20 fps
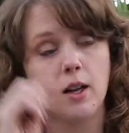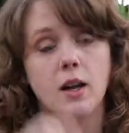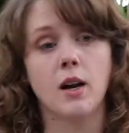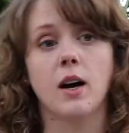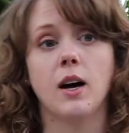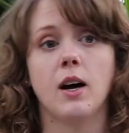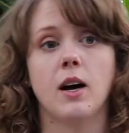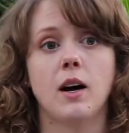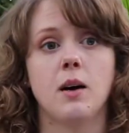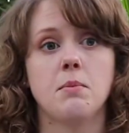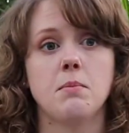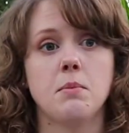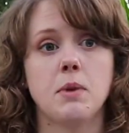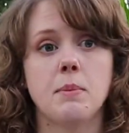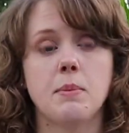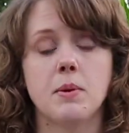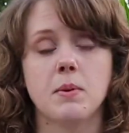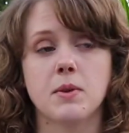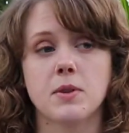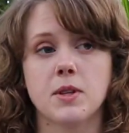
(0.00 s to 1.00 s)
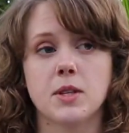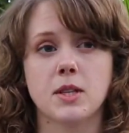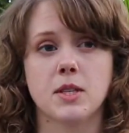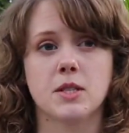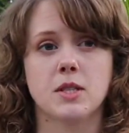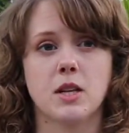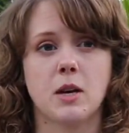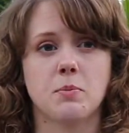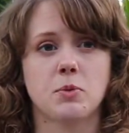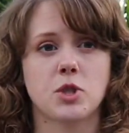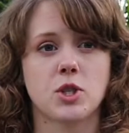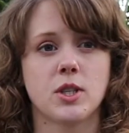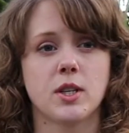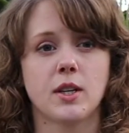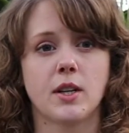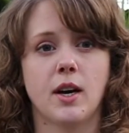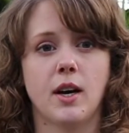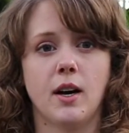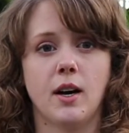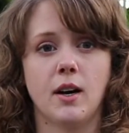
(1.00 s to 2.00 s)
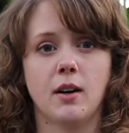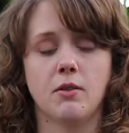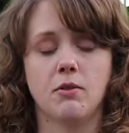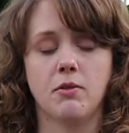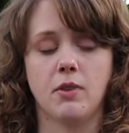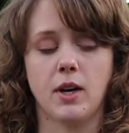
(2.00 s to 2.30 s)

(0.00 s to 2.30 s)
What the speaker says: Maybe with the exception of